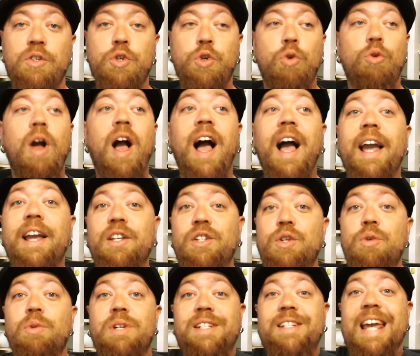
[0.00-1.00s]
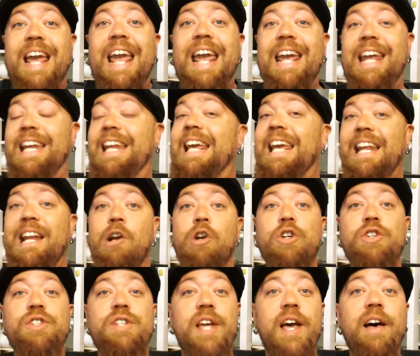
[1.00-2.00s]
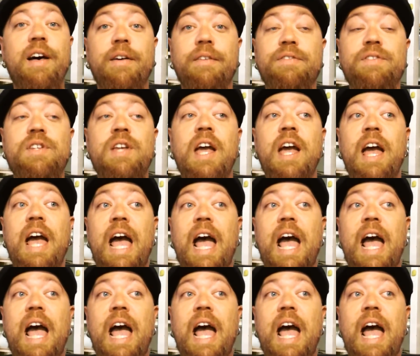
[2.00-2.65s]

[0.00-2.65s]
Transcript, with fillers: try to attain in ourselves